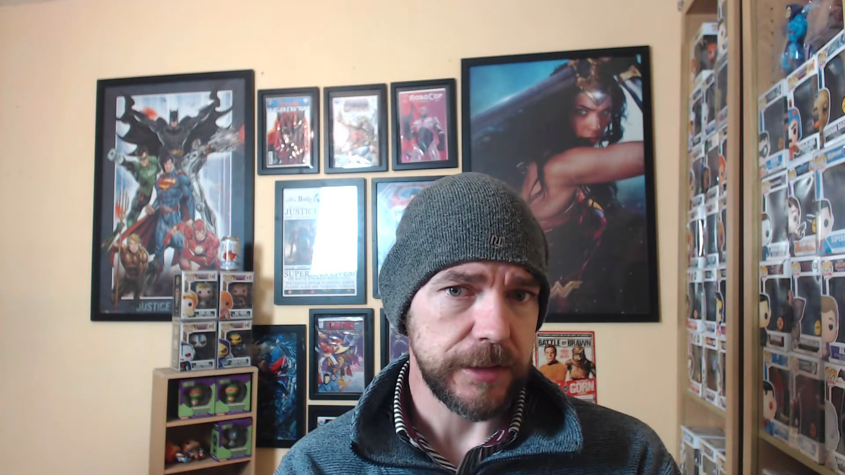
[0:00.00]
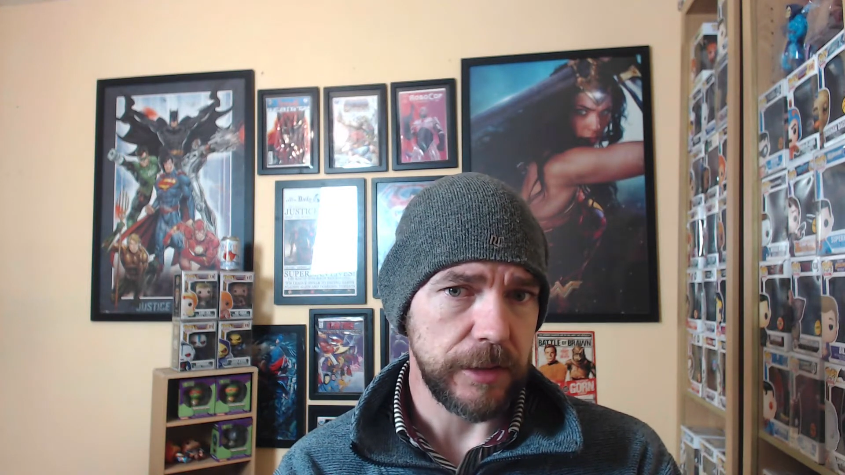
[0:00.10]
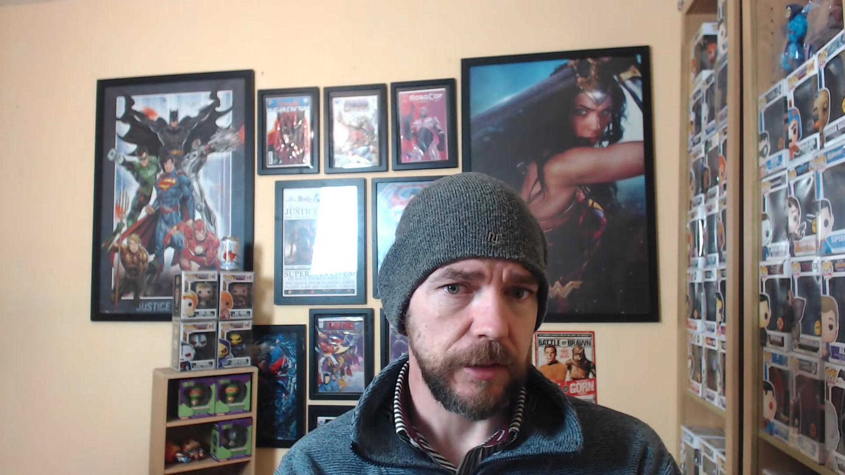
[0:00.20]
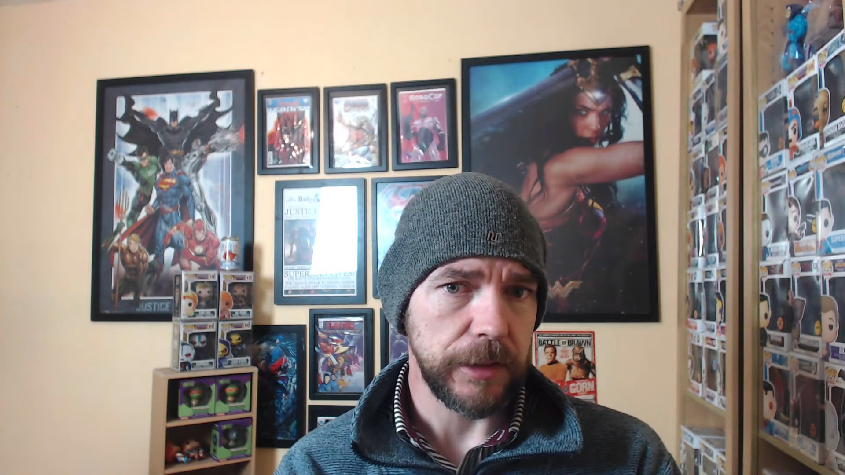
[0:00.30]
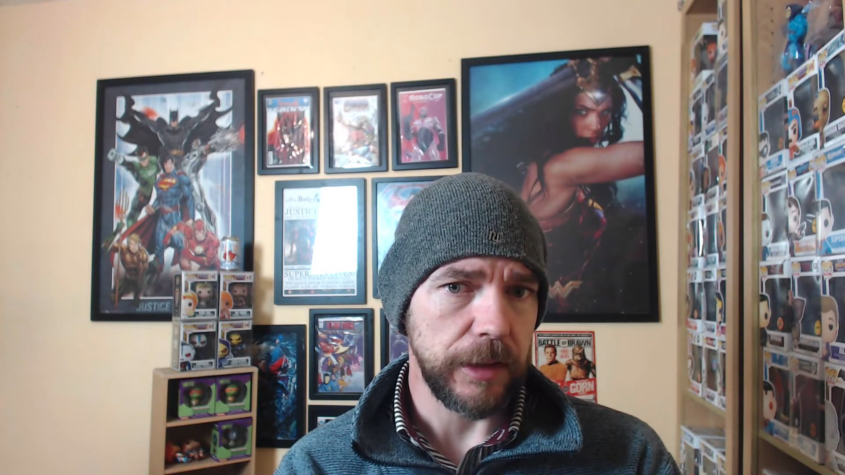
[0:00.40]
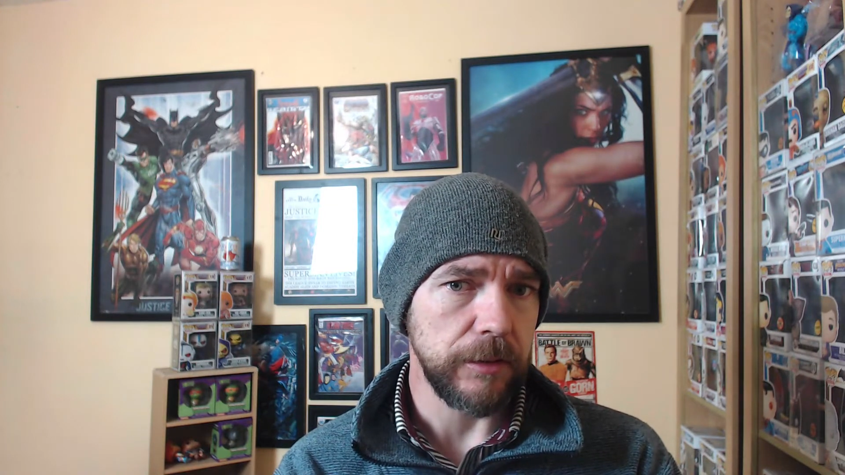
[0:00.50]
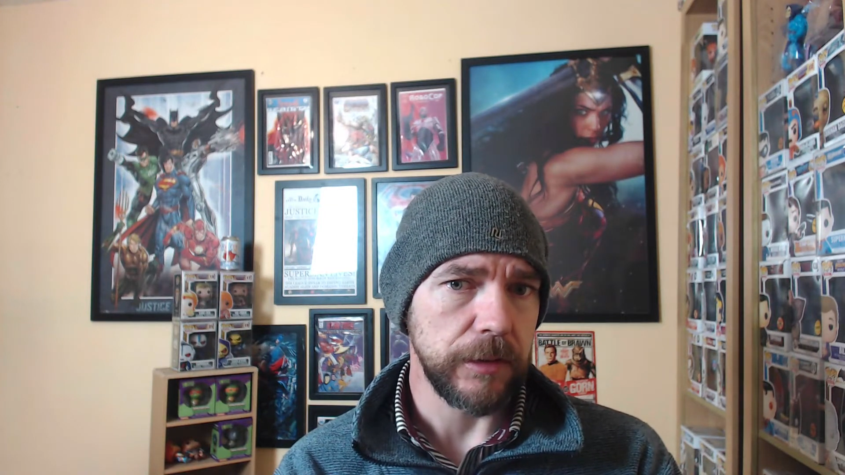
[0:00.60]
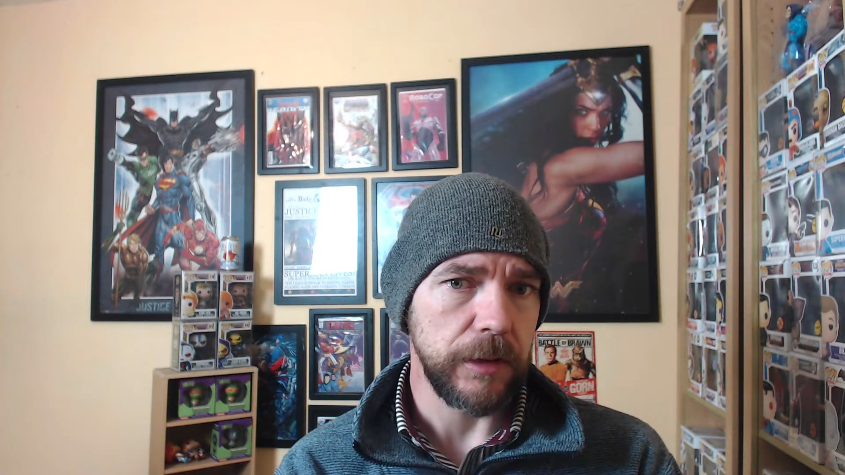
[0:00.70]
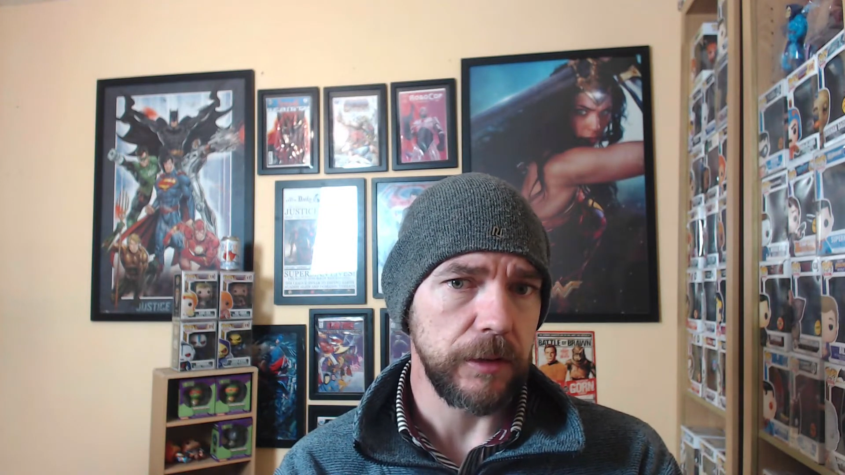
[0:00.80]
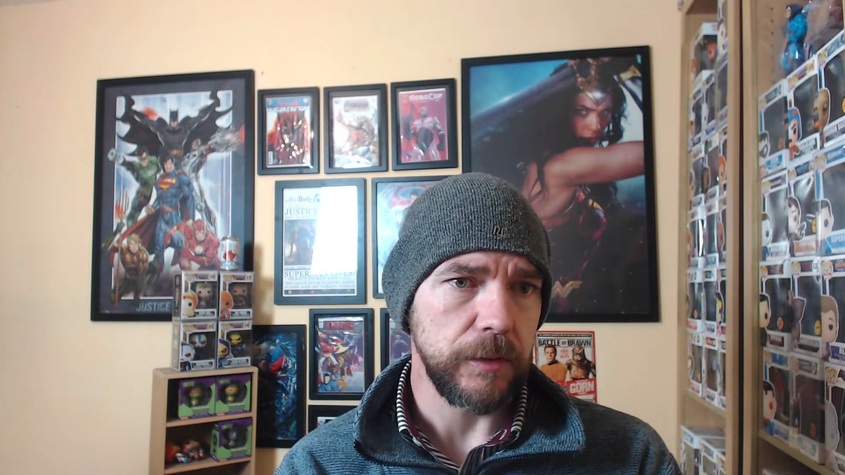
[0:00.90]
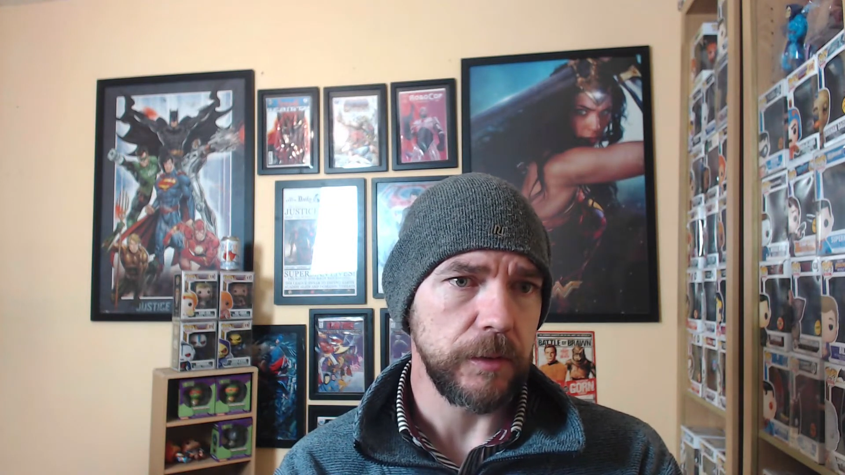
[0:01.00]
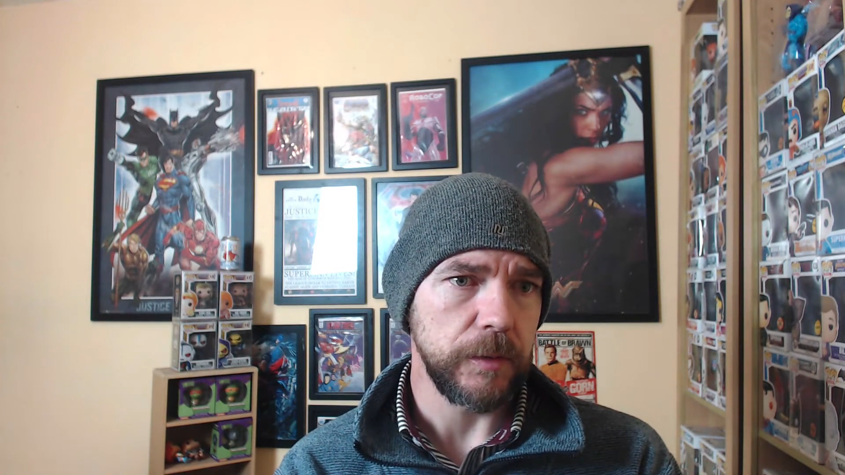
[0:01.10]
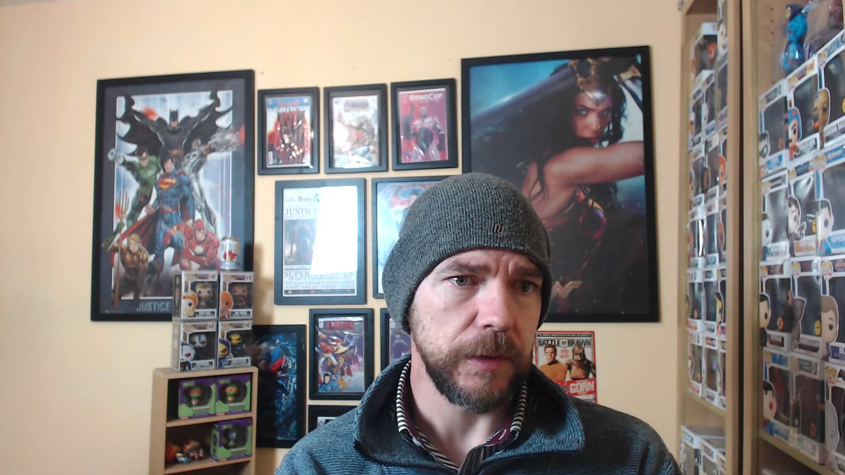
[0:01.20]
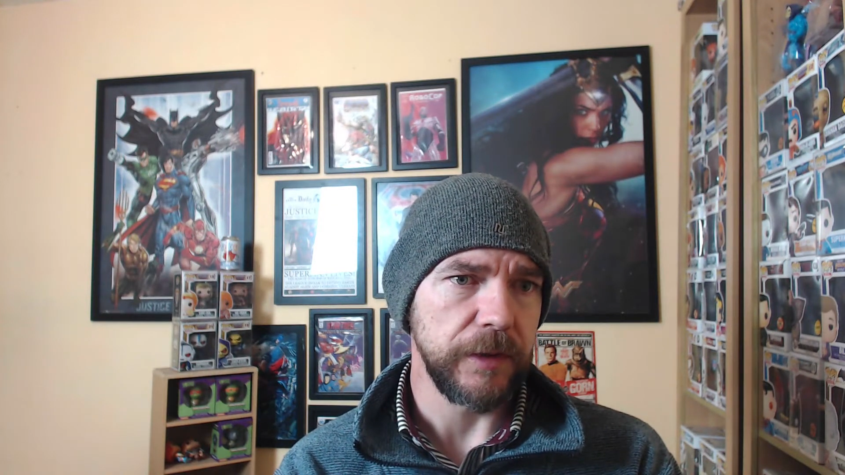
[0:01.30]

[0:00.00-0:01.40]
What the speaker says: so I don't know